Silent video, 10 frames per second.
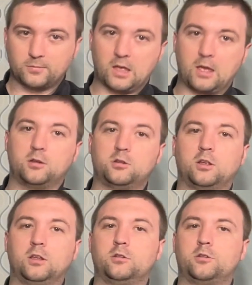And
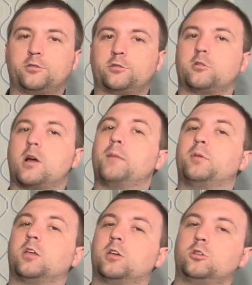in
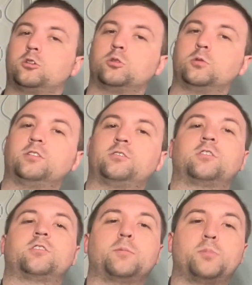describing it to his
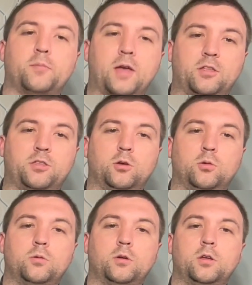disciple Matthew,